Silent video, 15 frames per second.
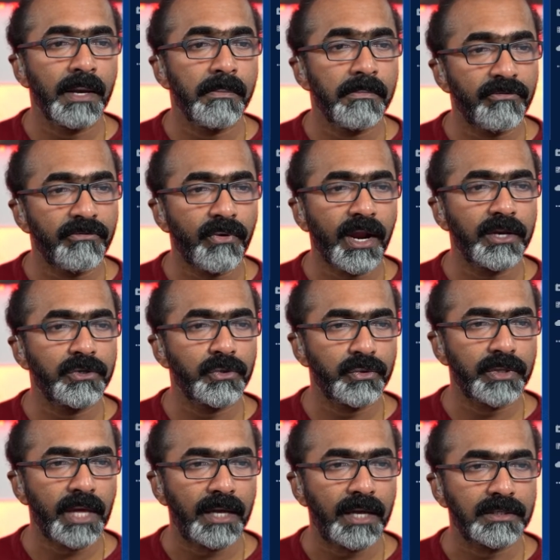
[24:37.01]
Before I
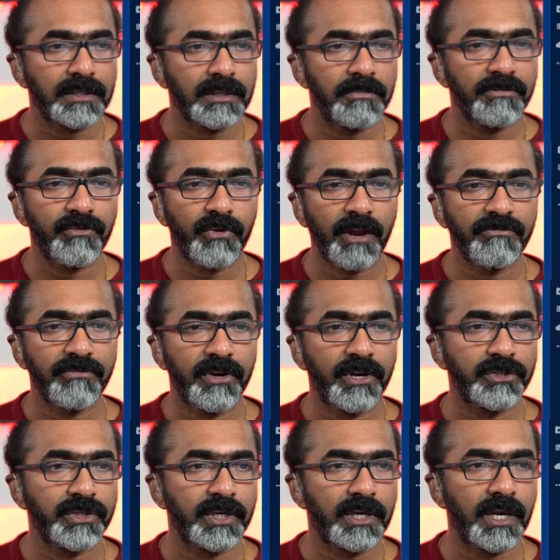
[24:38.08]
do that, before I
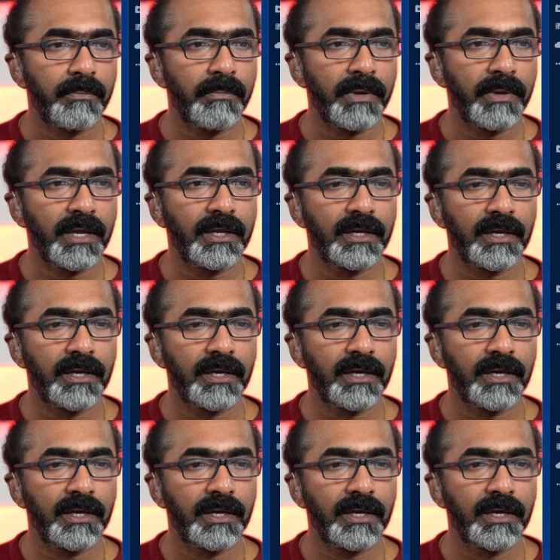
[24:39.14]
finish it, let me